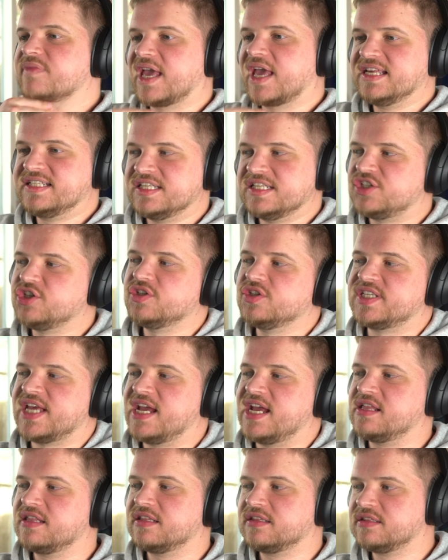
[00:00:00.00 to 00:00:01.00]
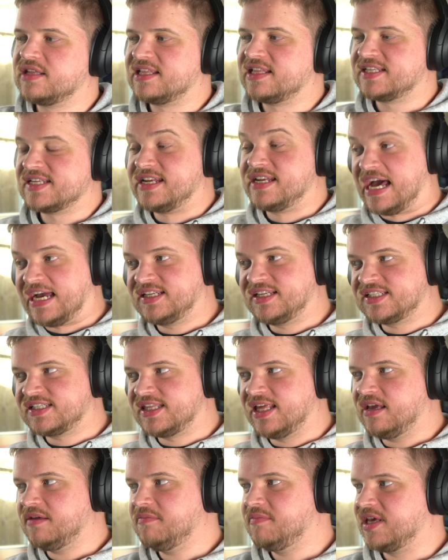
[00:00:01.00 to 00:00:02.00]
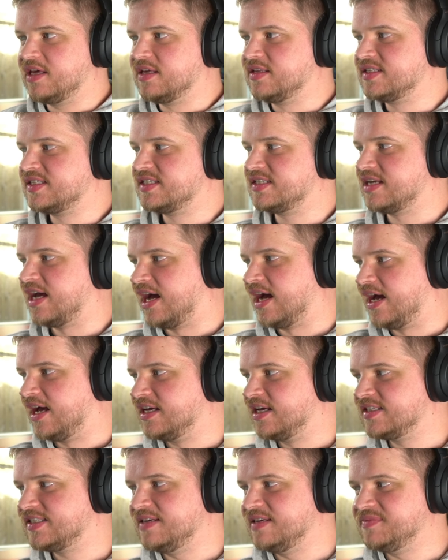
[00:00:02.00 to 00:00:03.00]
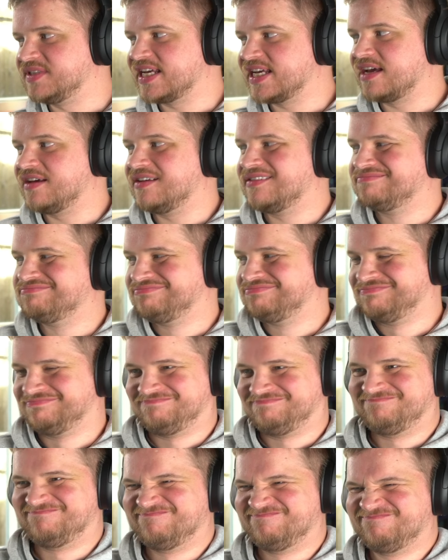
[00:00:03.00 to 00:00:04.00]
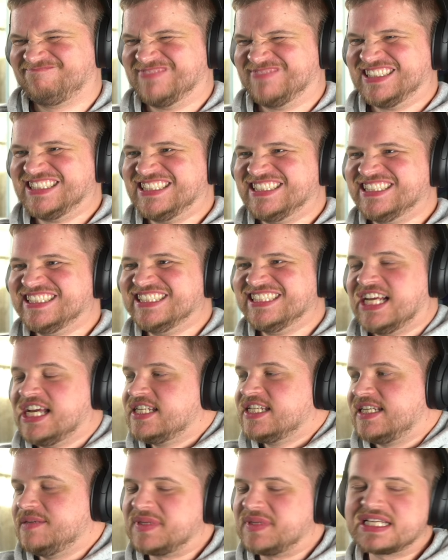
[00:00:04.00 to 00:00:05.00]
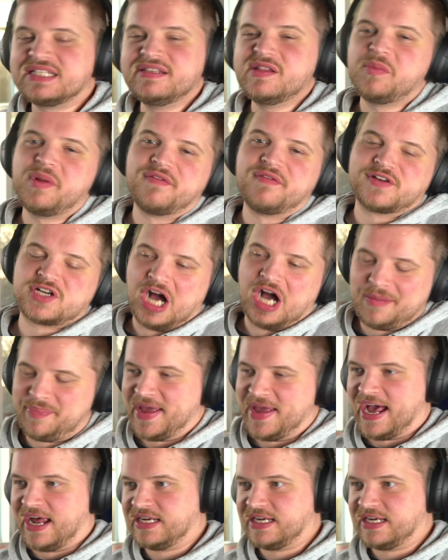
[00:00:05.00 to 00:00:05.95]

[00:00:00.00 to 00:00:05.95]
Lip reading: Is this you saying that the nice thing? Because it seems like it Seems like a little bit of a cop-out